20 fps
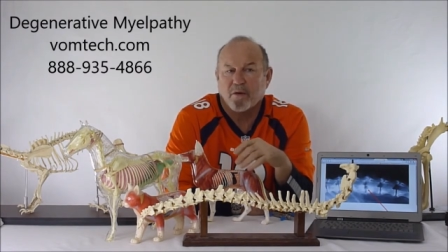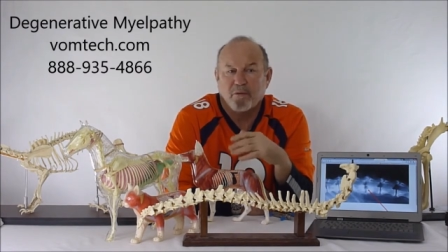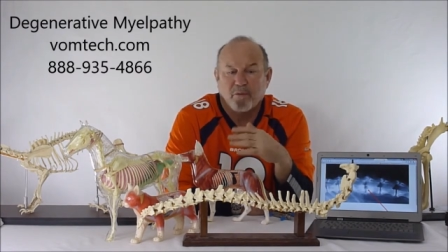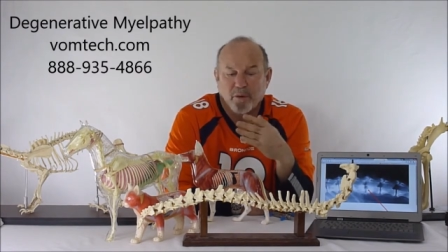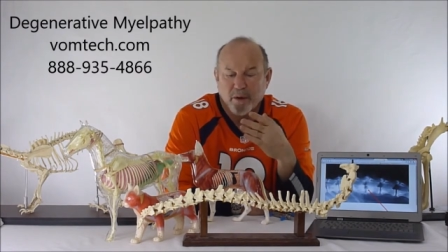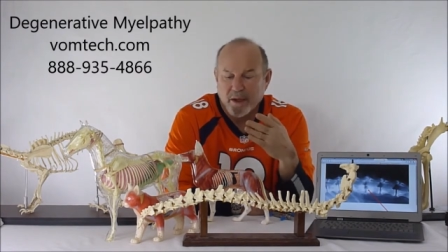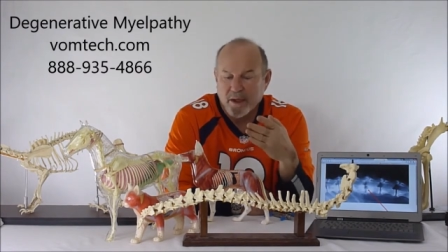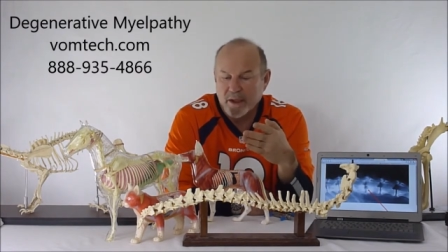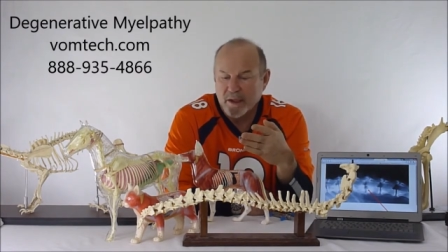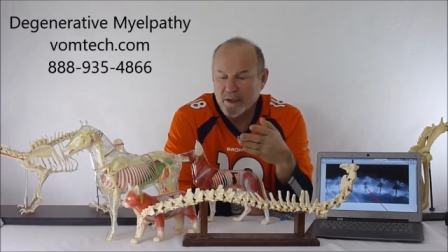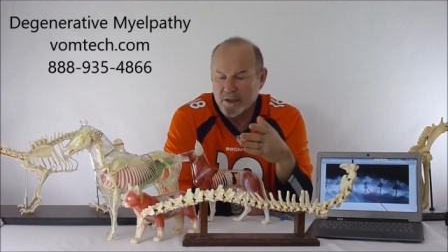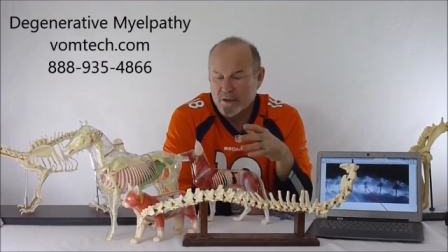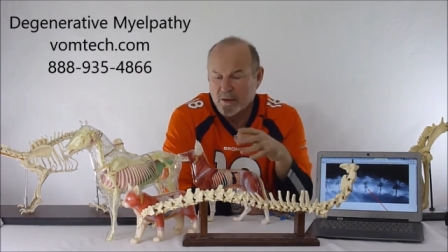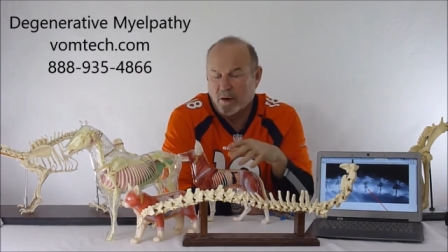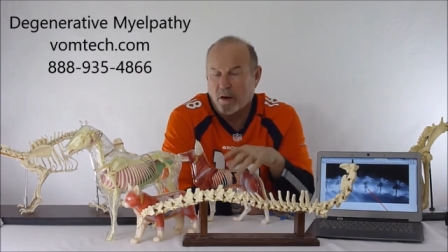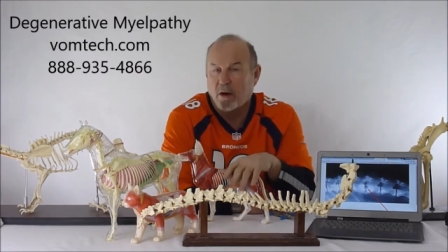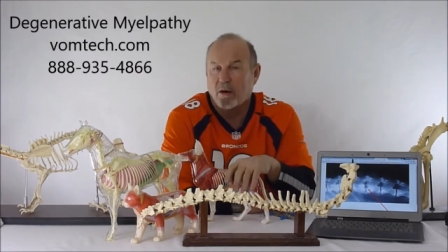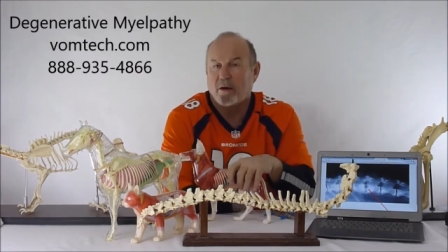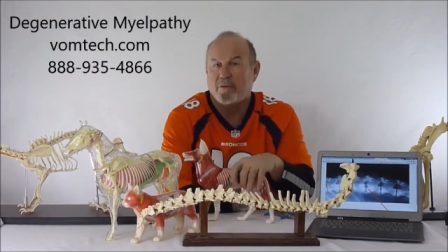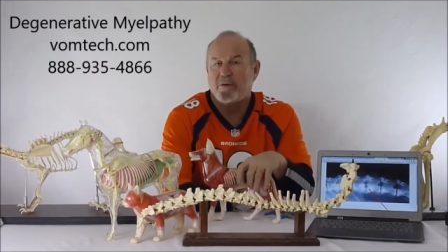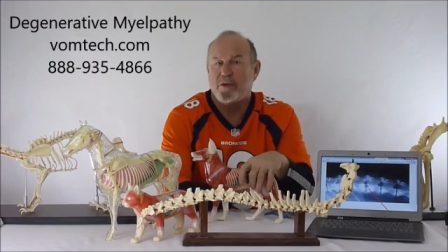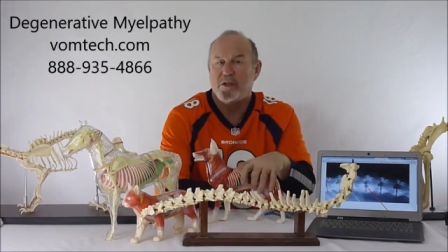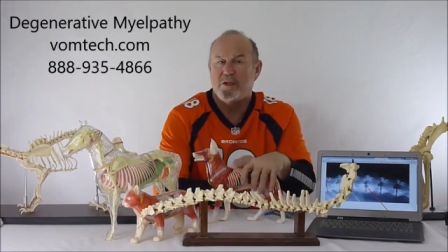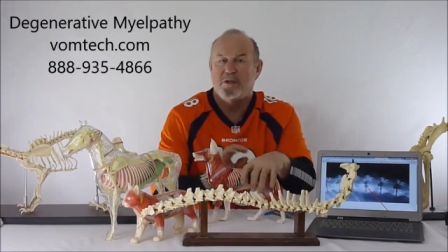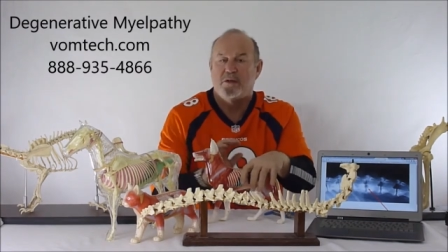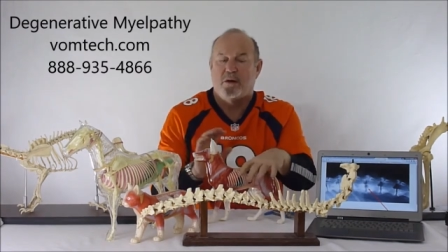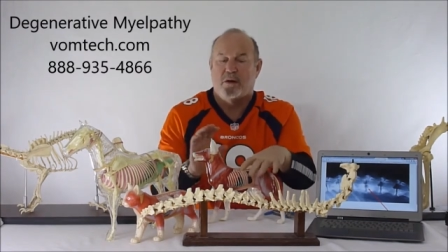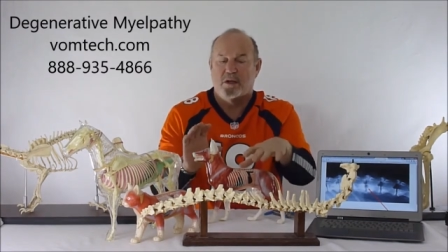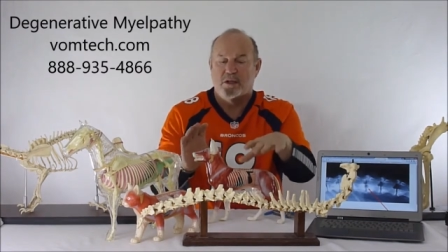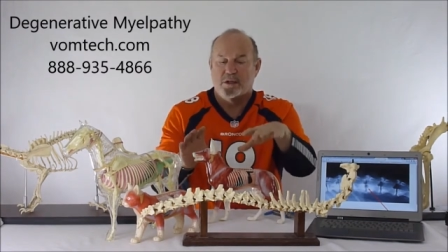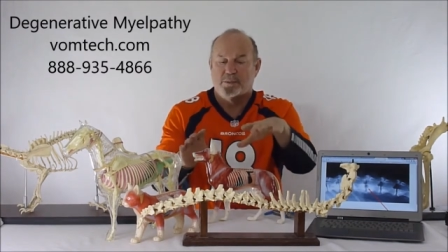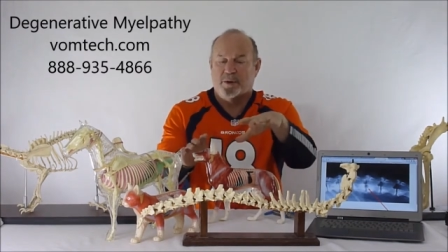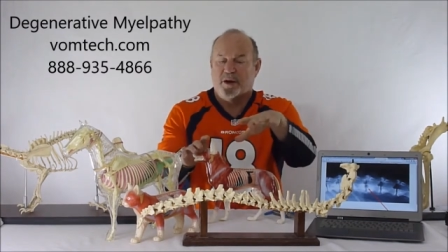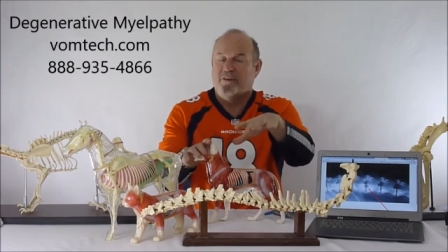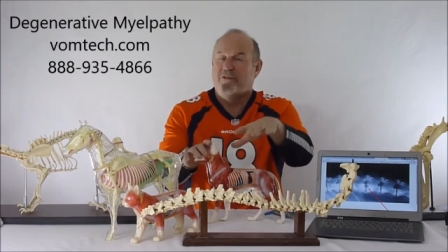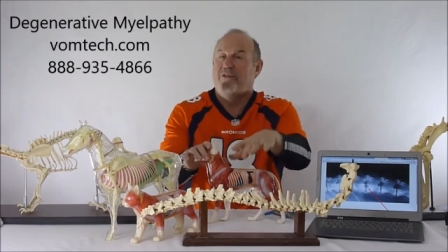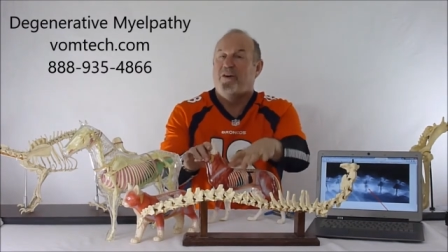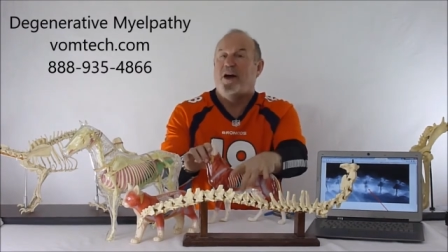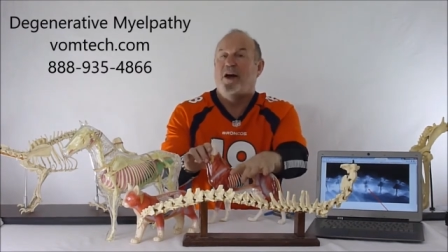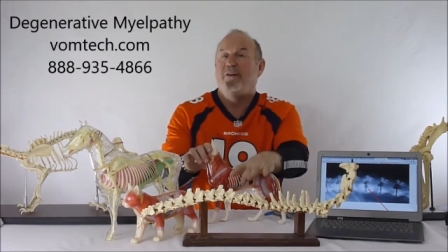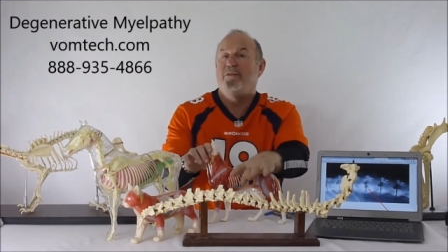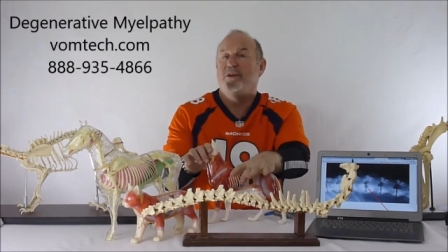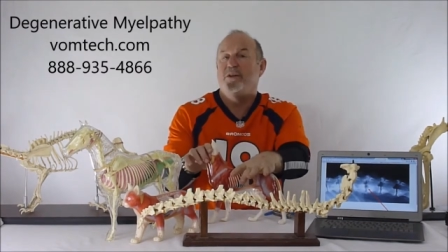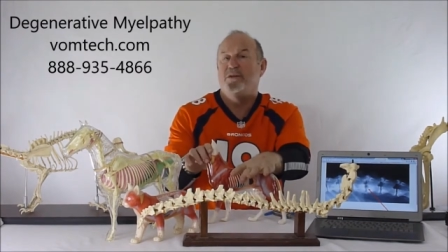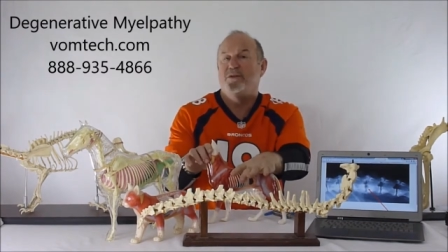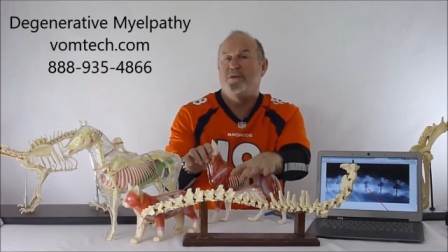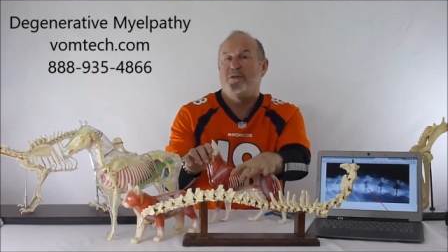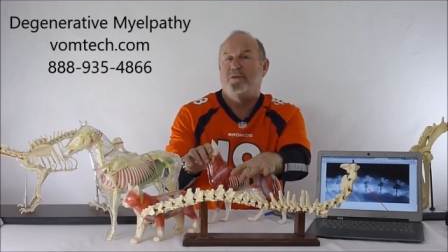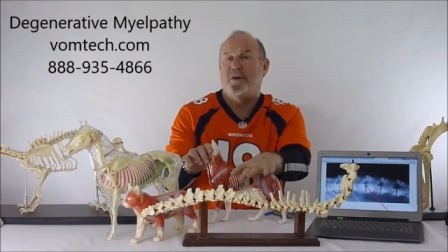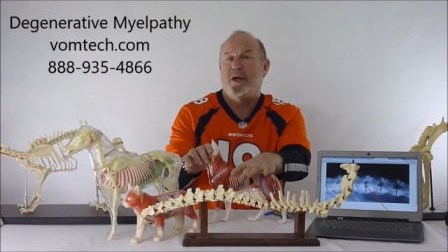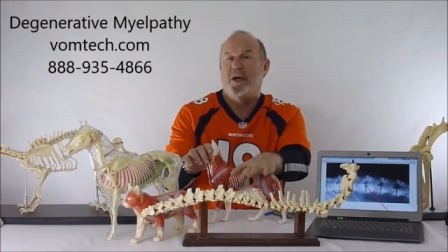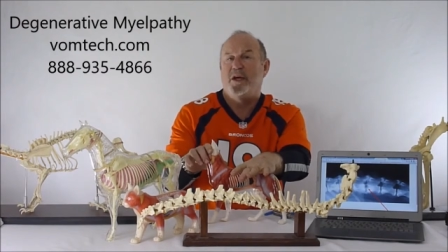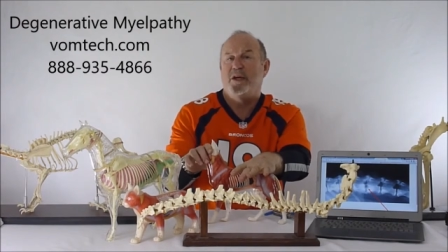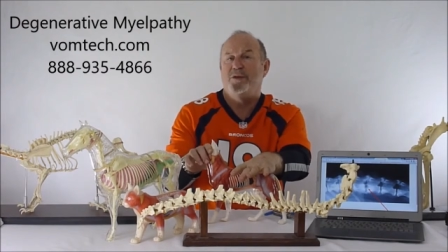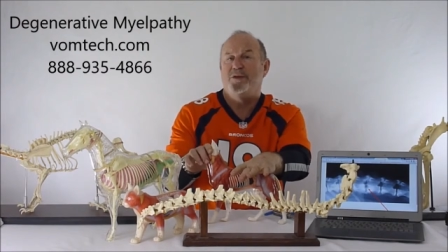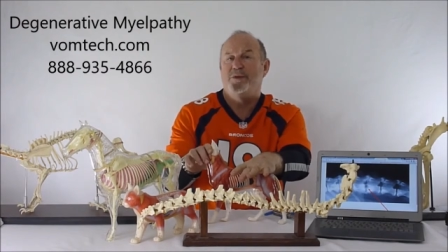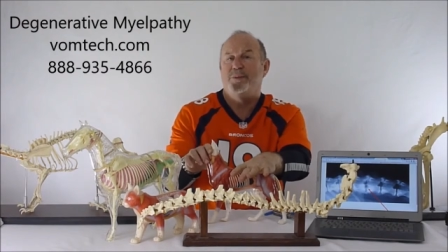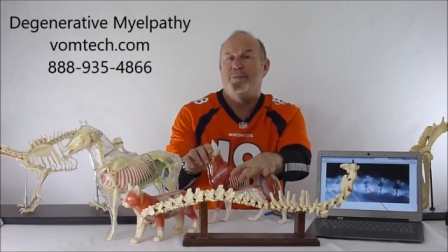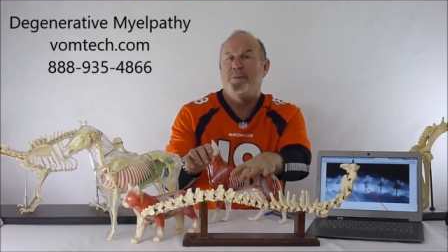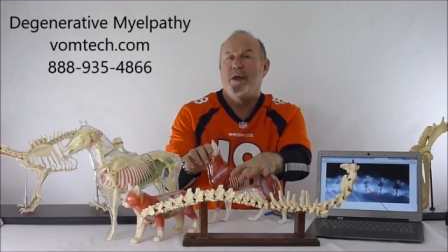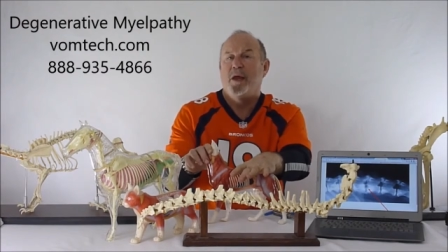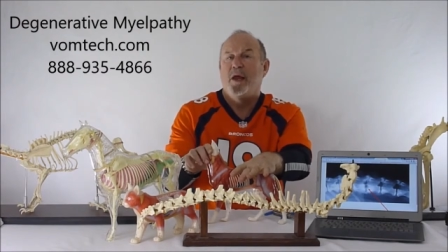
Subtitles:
If we could get to all of these dogs by 5 years of age,